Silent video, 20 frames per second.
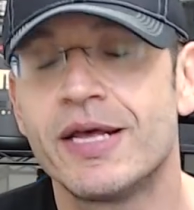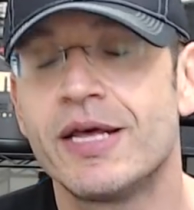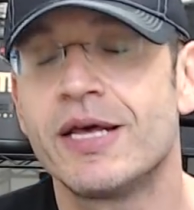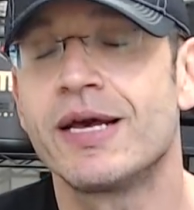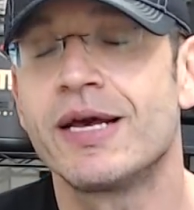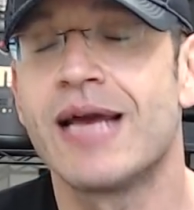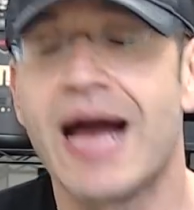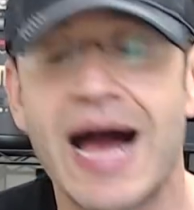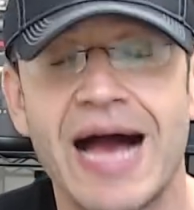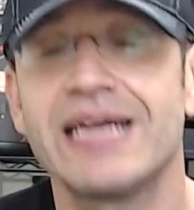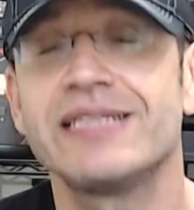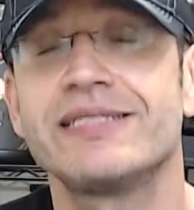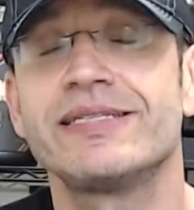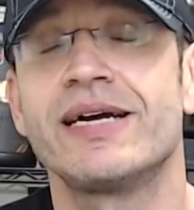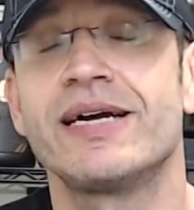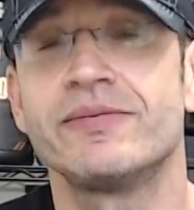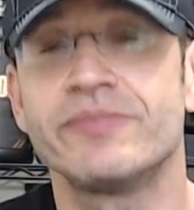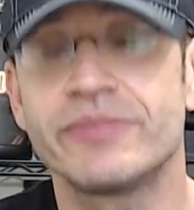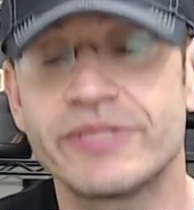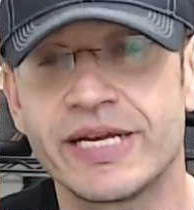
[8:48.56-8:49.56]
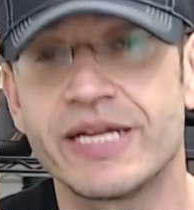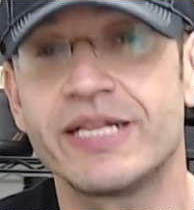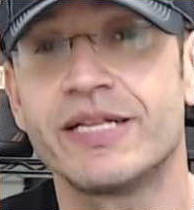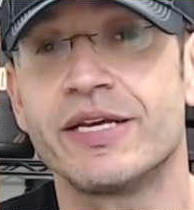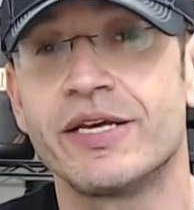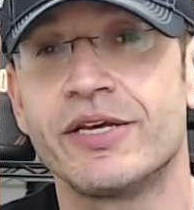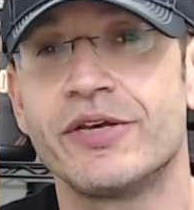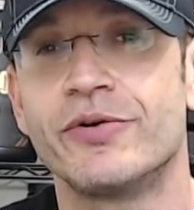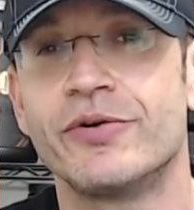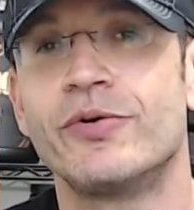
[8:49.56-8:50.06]
guys, I'm
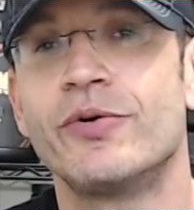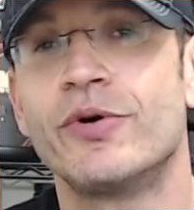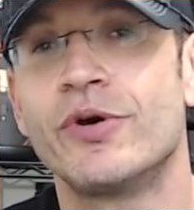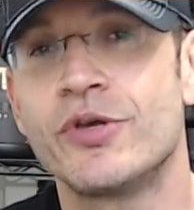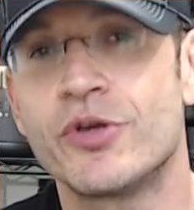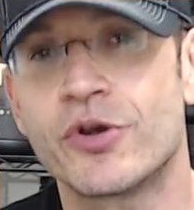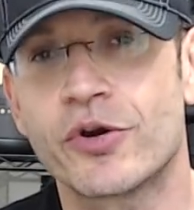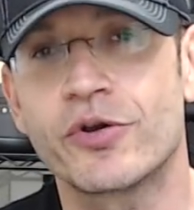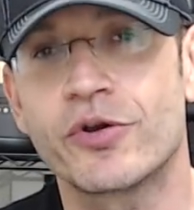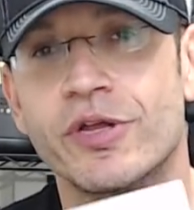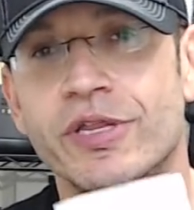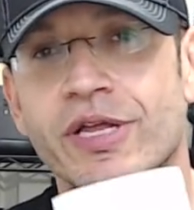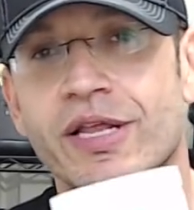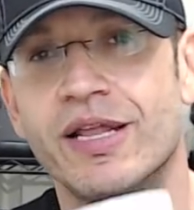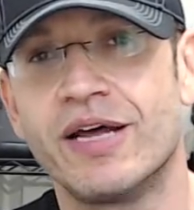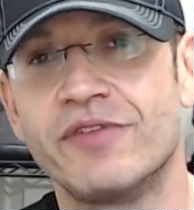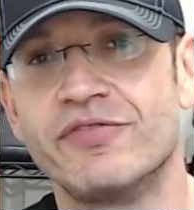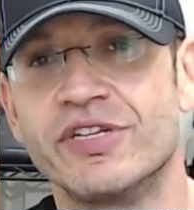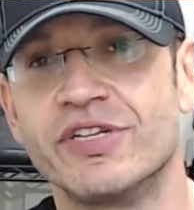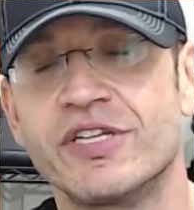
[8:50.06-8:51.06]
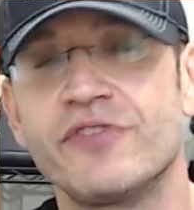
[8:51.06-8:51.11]
telling you, you're gonna love it.